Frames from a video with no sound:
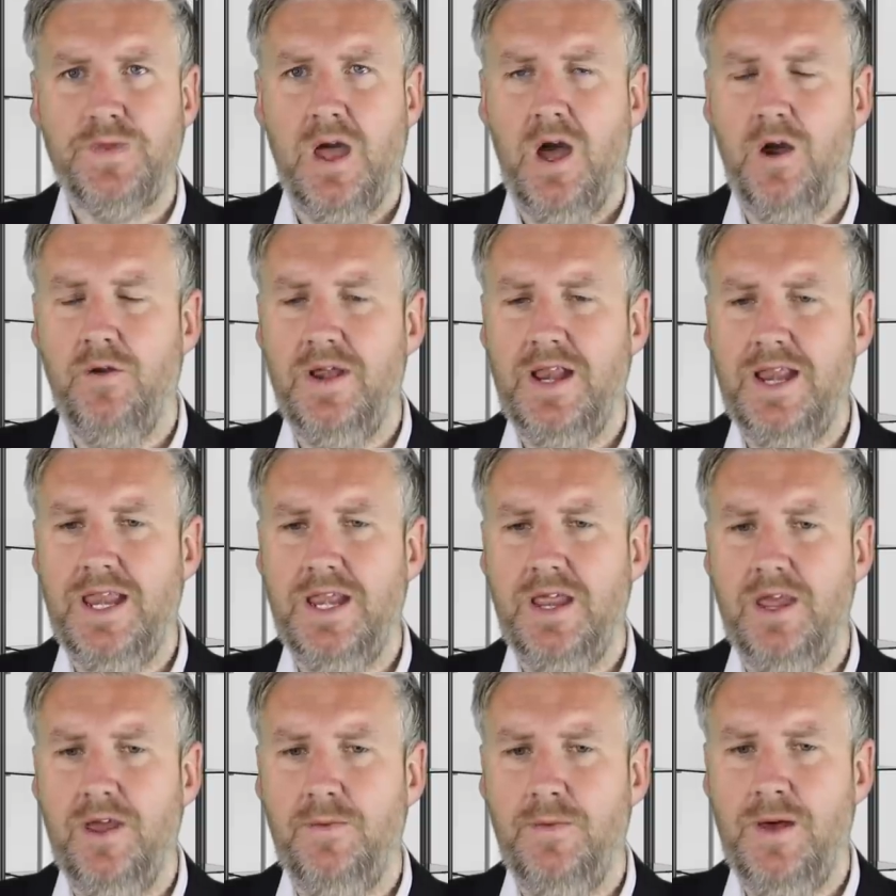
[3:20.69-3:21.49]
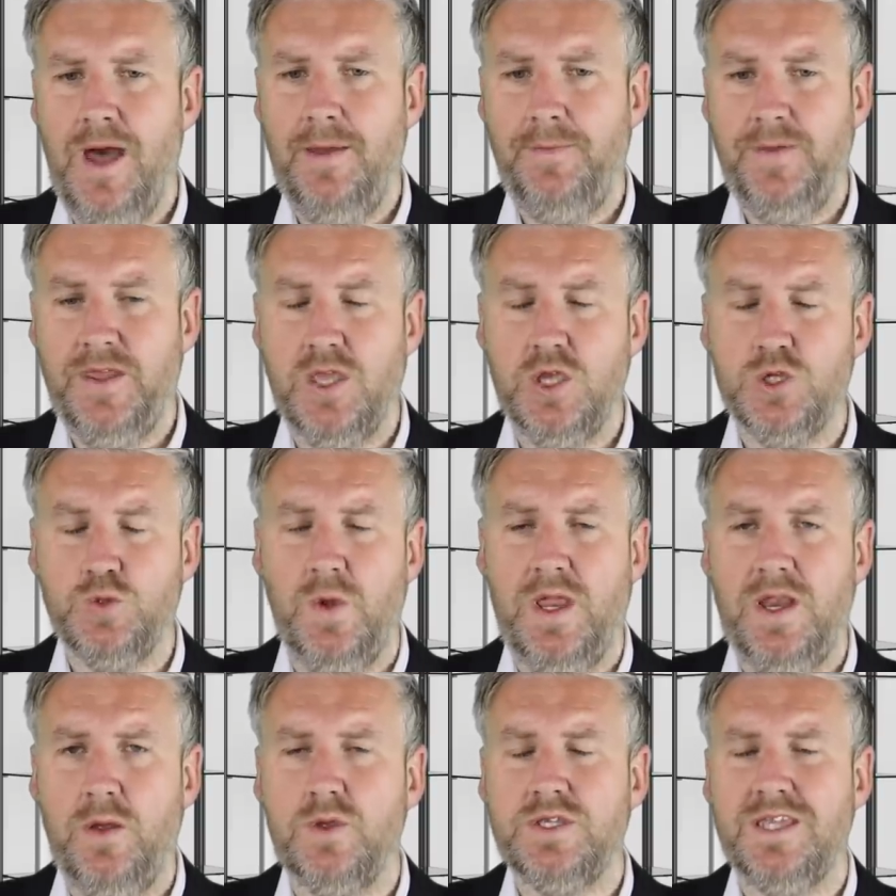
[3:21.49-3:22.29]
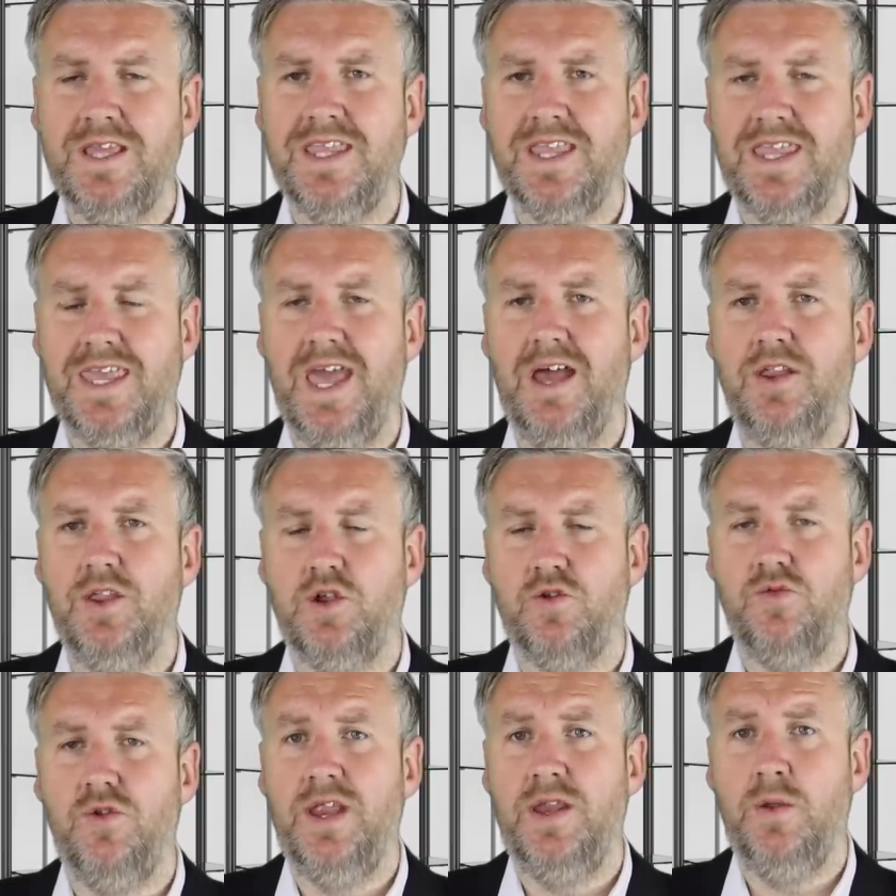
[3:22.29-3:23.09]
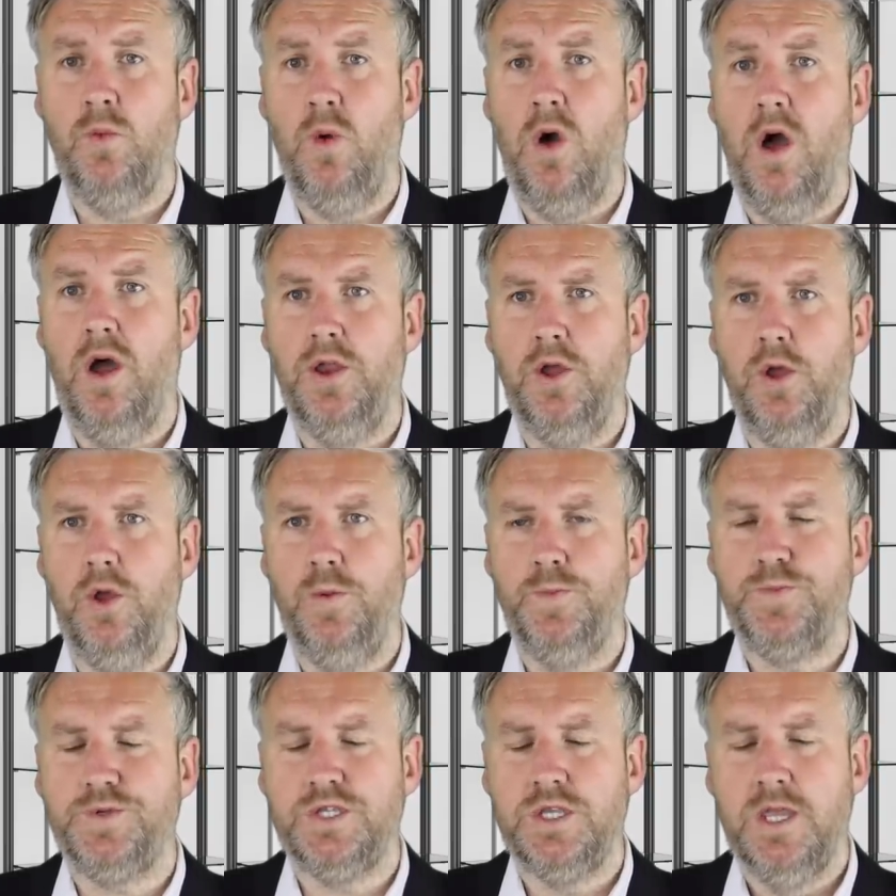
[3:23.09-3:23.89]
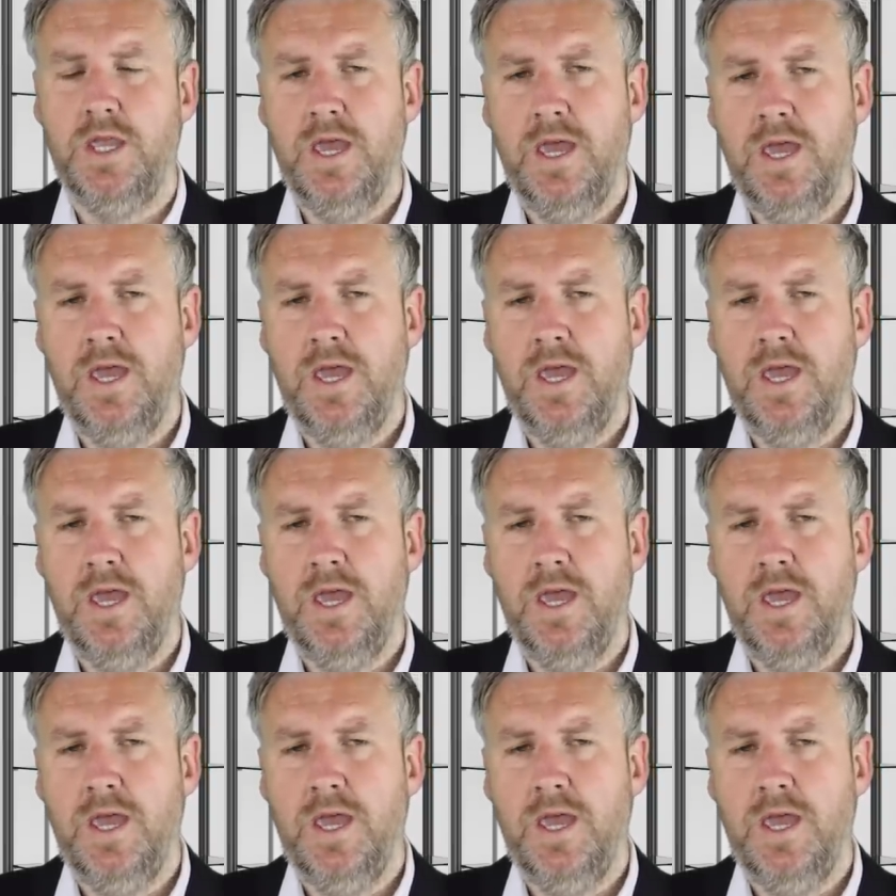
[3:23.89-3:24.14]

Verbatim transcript: I really do, mate, because when I was at the Celtic Green and White Hoops,